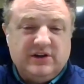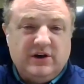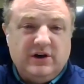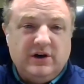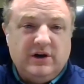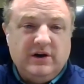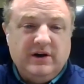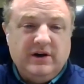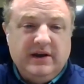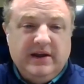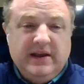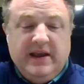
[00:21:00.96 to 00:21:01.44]

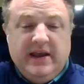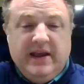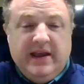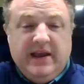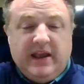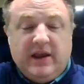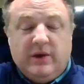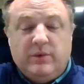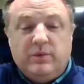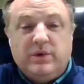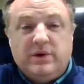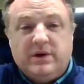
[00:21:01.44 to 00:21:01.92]
law,
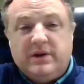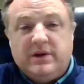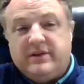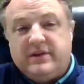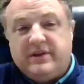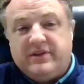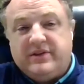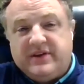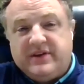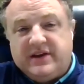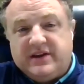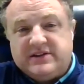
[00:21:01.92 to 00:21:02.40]
and one of
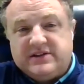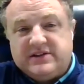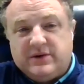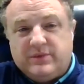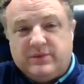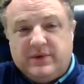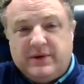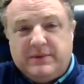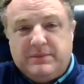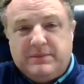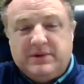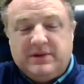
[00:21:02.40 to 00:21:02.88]
the things
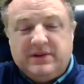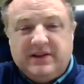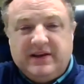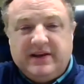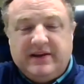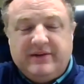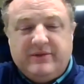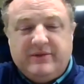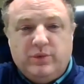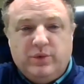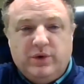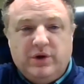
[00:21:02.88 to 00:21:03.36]
that we
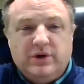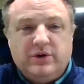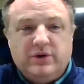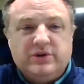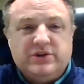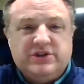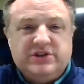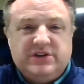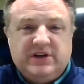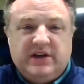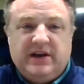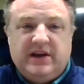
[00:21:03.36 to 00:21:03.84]
believe
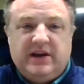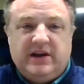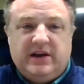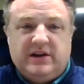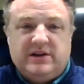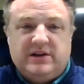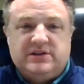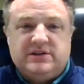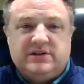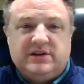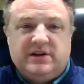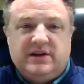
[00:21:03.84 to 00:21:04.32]
will
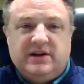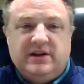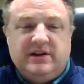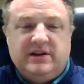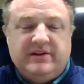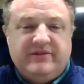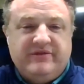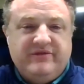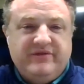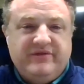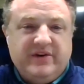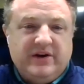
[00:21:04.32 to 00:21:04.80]
change in
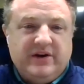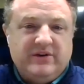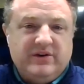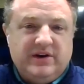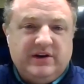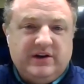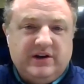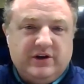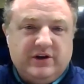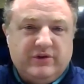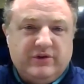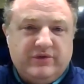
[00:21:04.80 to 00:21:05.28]
the
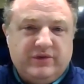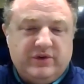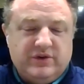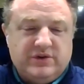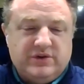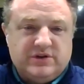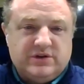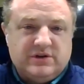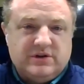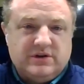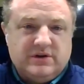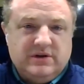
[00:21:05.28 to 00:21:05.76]
very near
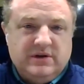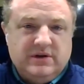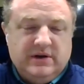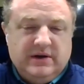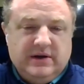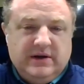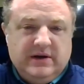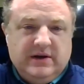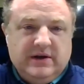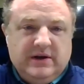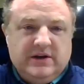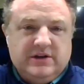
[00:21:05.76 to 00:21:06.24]
future.
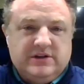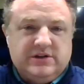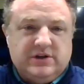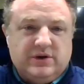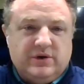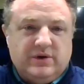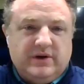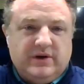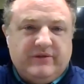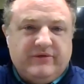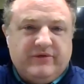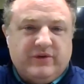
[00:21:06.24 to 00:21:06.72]

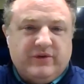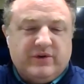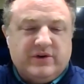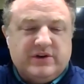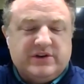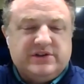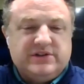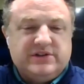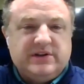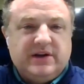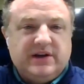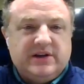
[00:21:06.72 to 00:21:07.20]
So for
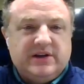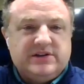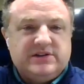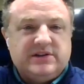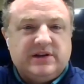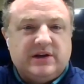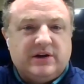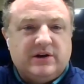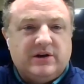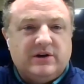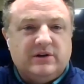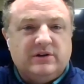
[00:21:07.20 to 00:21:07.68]
estates
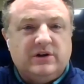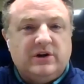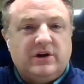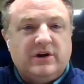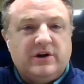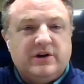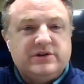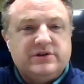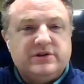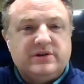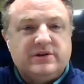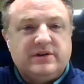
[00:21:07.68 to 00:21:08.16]
that are
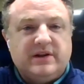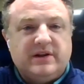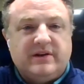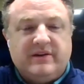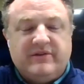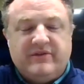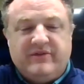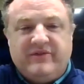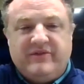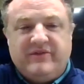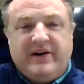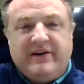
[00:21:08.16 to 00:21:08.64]
larger
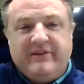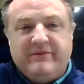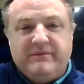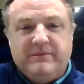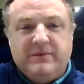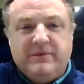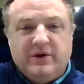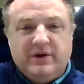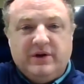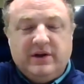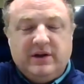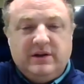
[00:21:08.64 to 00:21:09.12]
than 5
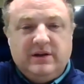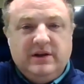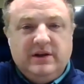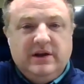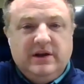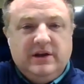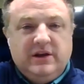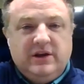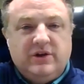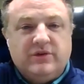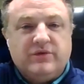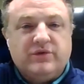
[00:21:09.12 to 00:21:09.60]
million,
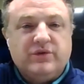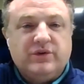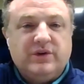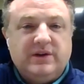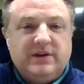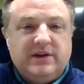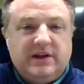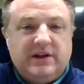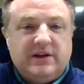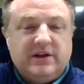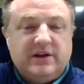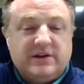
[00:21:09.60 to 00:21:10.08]
you
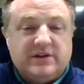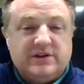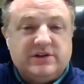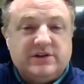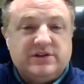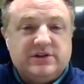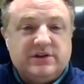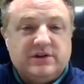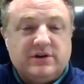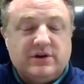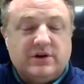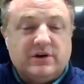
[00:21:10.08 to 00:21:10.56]
really need to
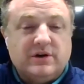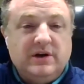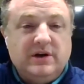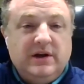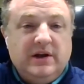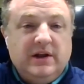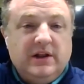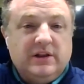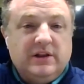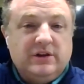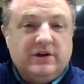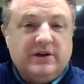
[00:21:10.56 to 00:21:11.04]
consider
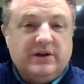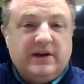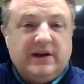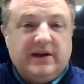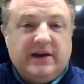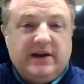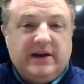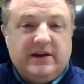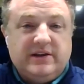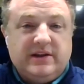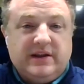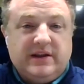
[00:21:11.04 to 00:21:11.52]

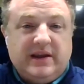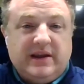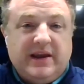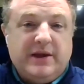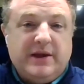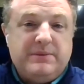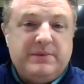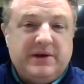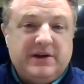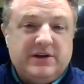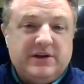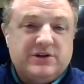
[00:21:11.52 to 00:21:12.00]
looking at
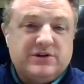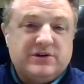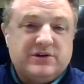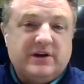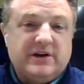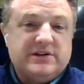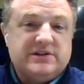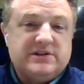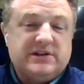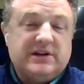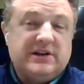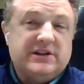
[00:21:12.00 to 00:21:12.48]
AB
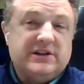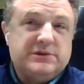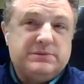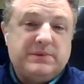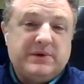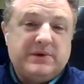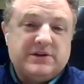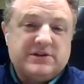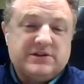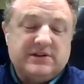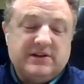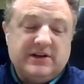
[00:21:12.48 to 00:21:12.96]
trust and
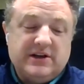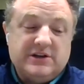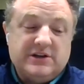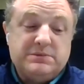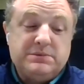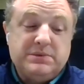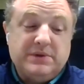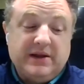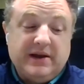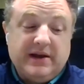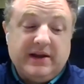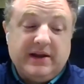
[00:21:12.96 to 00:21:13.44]

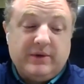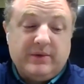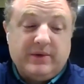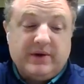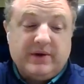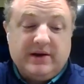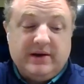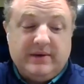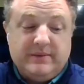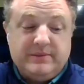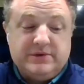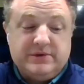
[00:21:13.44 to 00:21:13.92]
specialized planning
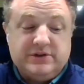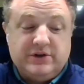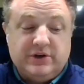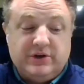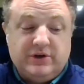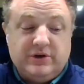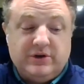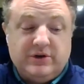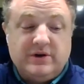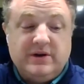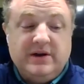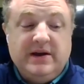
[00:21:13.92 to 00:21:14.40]
when it comes to
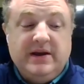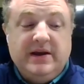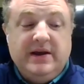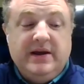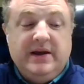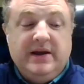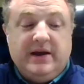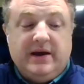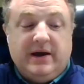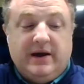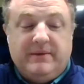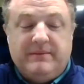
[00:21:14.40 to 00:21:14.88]
your
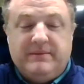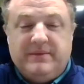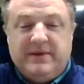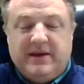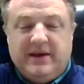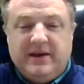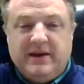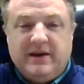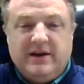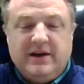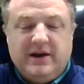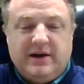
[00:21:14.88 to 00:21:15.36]

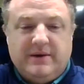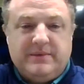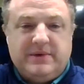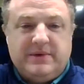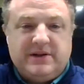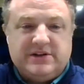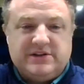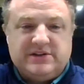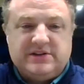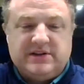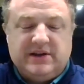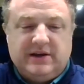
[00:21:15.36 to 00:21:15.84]
income
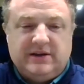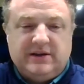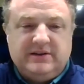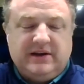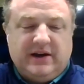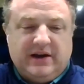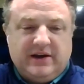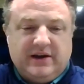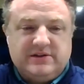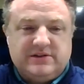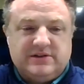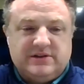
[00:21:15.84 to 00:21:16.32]
and estate
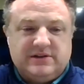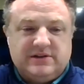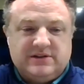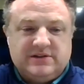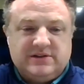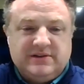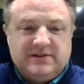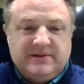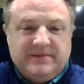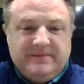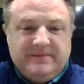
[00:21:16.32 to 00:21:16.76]
taxes.